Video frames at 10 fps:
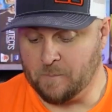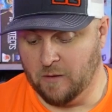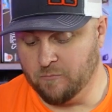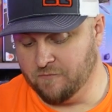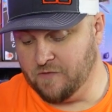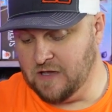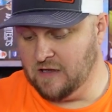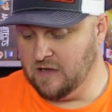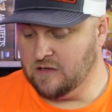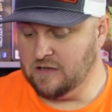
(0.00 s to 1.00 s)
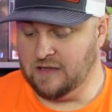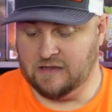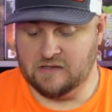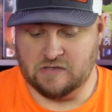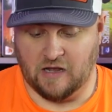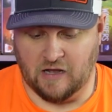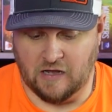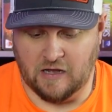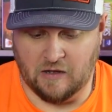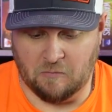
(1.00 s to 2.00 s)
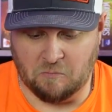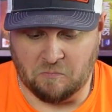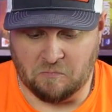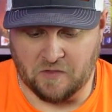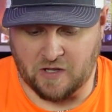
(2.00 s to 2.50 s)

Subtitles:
Umbra Via, the